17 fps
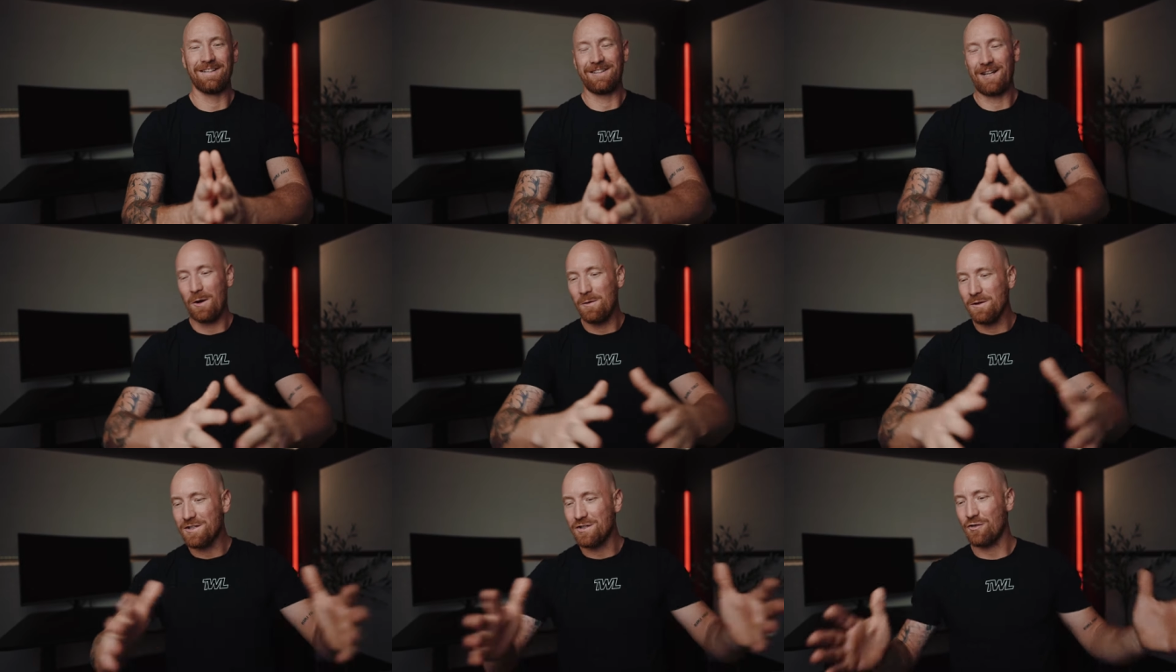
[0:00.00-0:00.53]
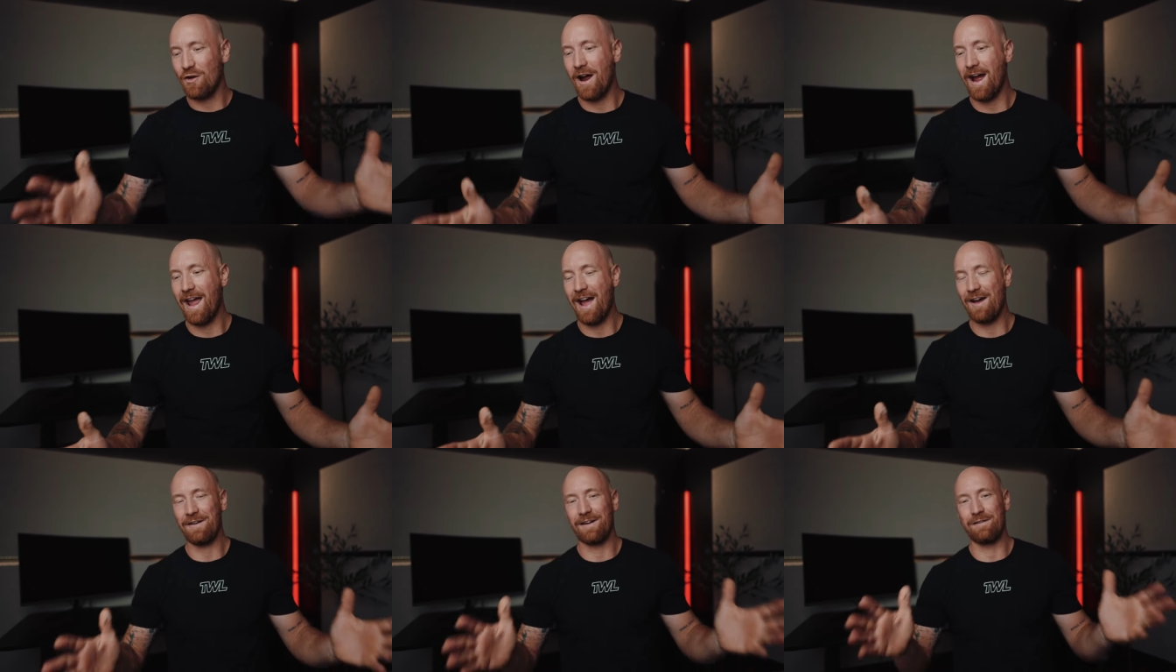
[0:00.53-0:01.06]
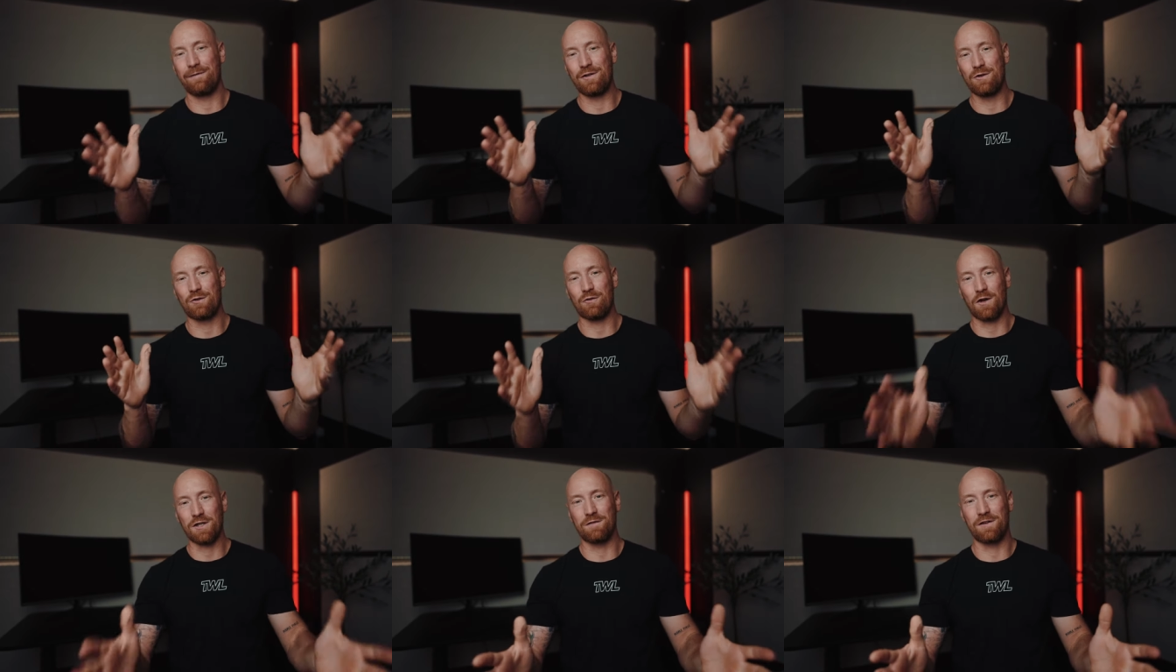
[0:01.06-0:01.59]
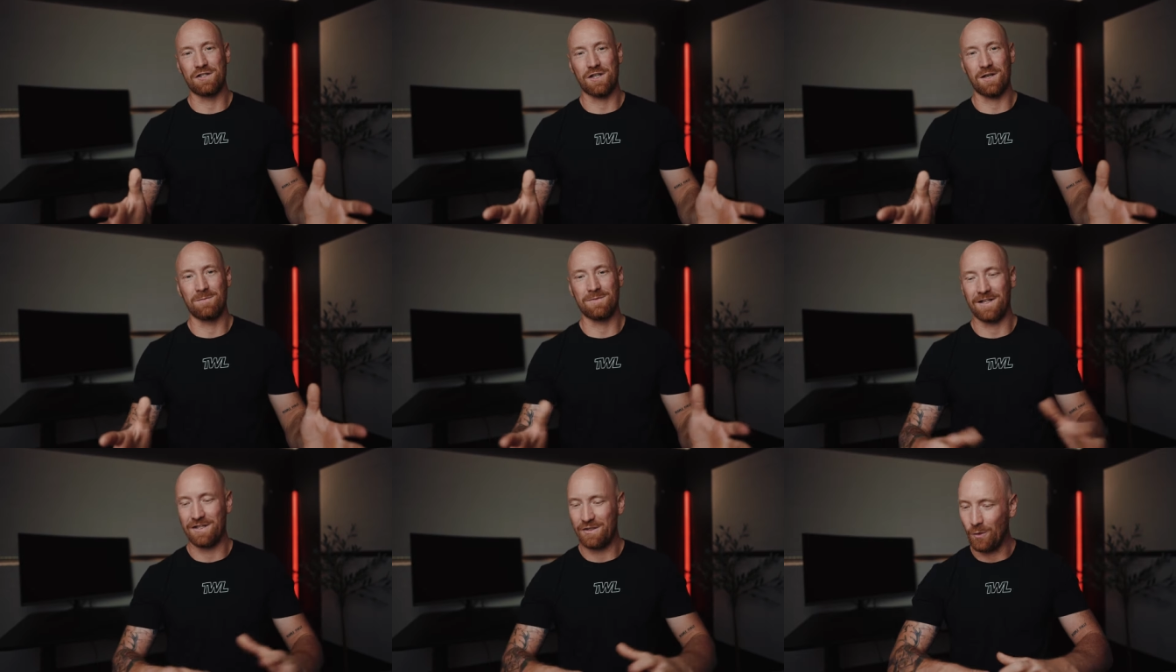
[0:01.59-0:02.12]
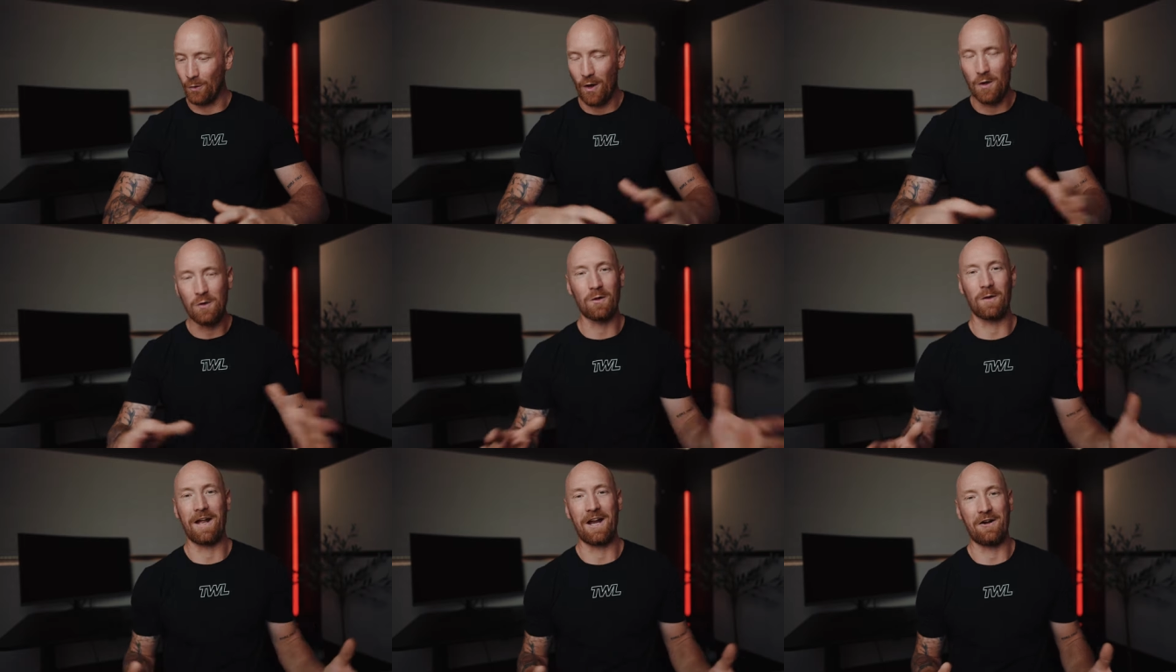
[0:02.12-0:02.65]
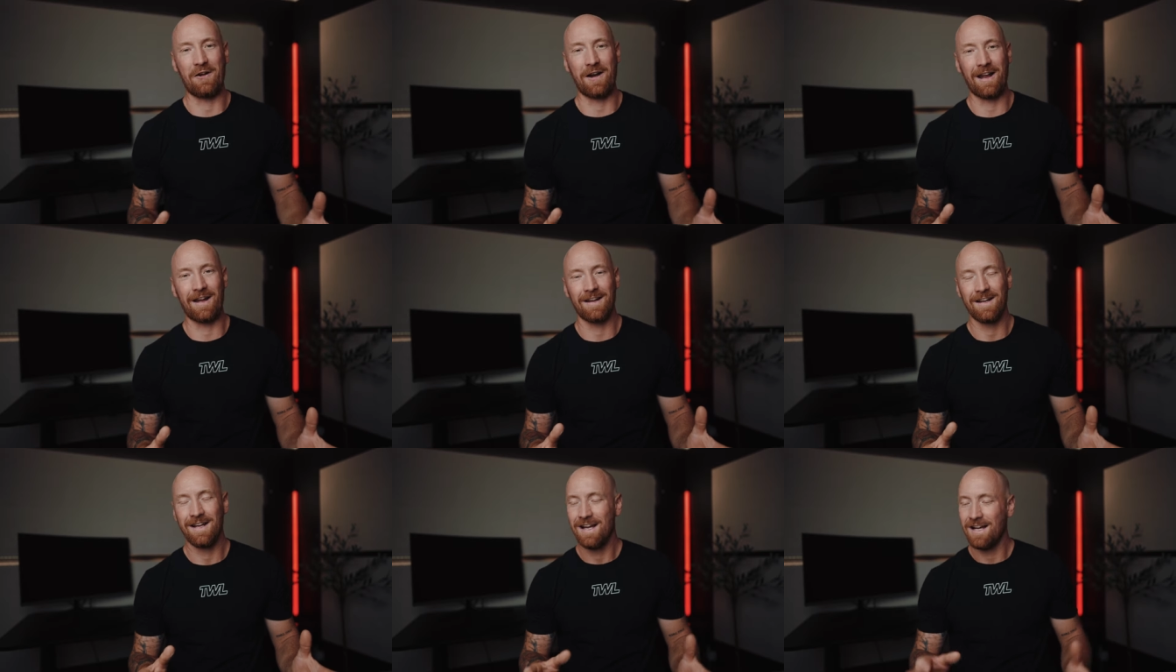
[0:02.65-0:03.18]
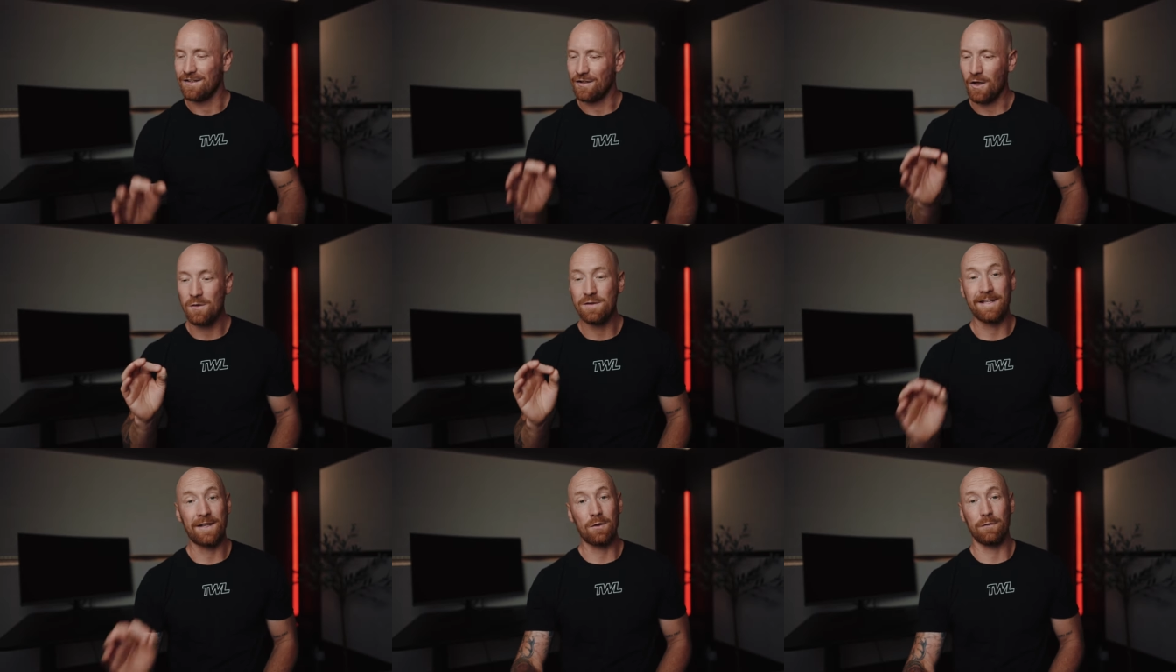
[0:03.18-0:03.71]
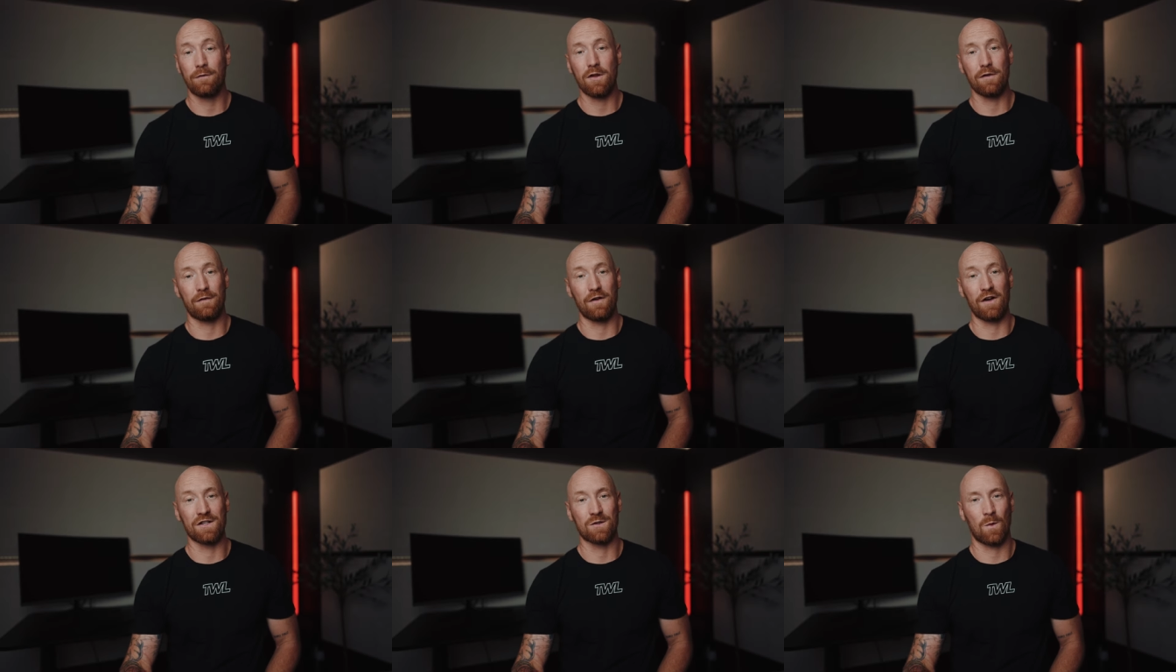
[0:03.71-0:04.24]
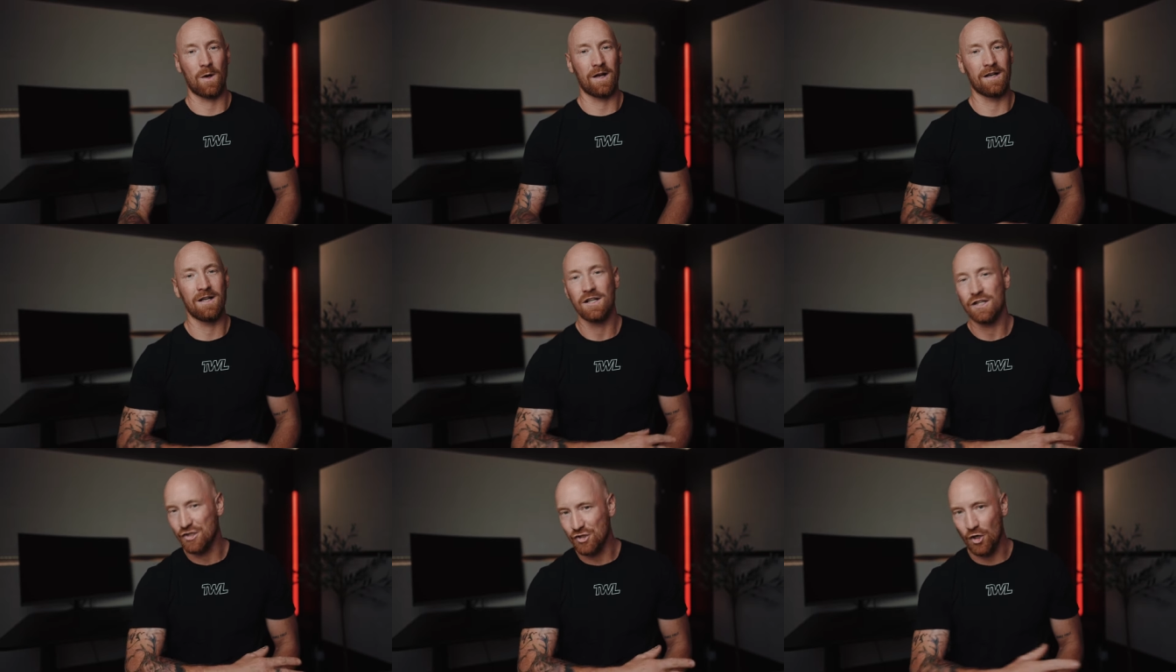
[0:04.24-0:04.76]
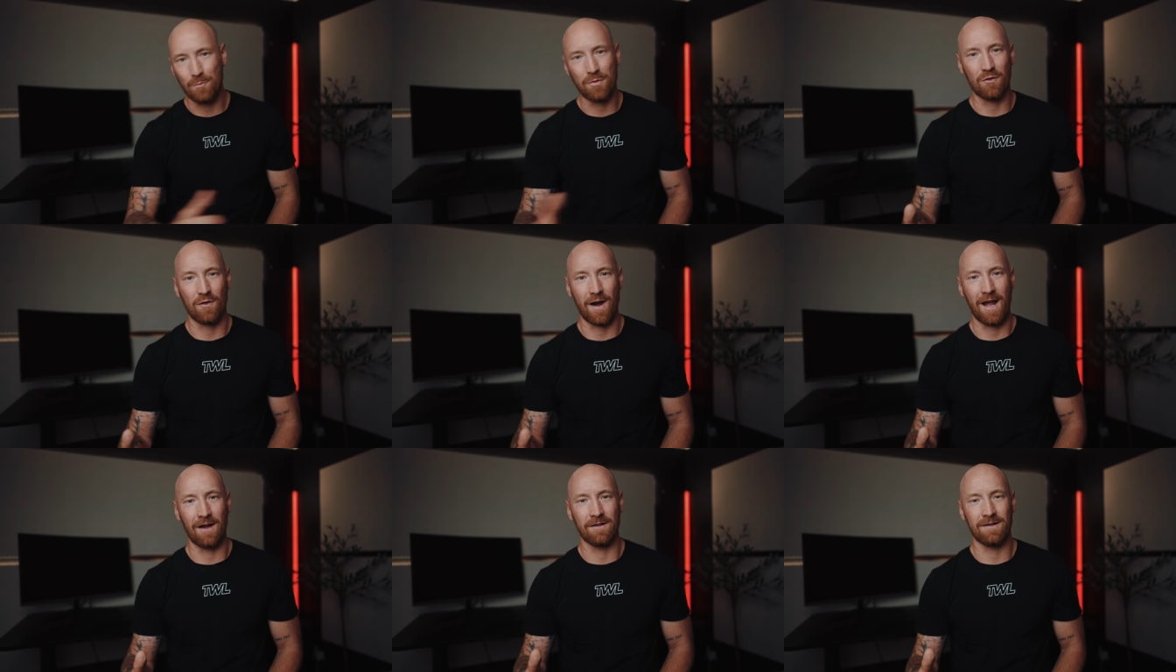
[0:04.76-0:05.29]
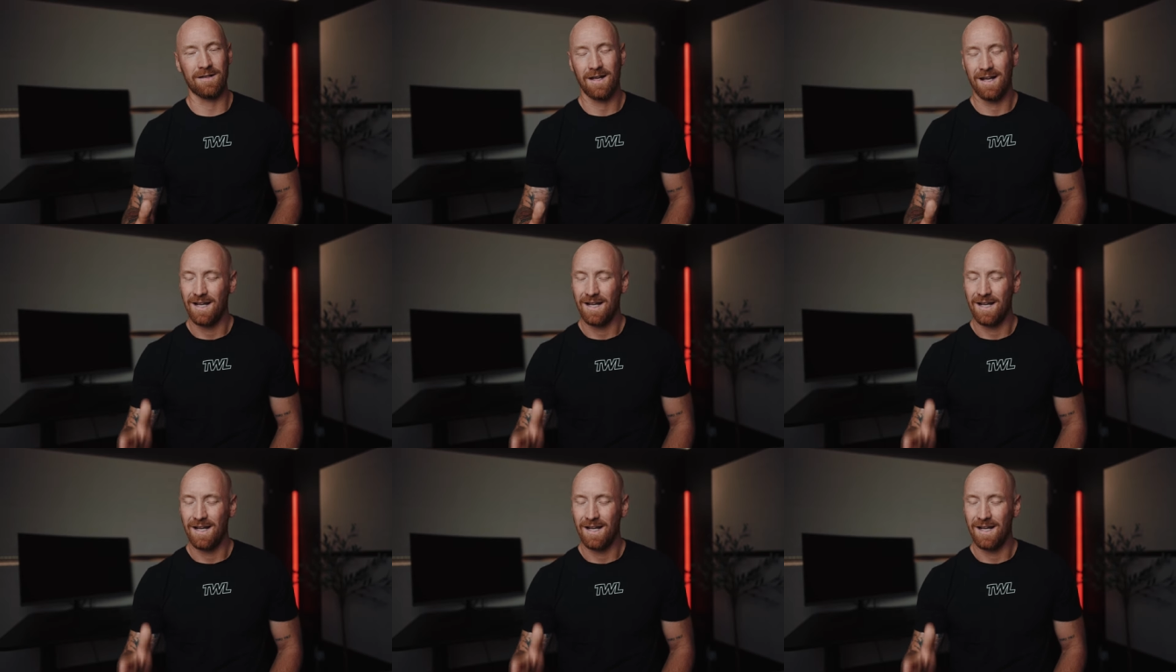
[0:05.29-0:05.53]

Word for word: Go and try out a few CrossFit gyms in your local area. Don't settle for the first one, shop around.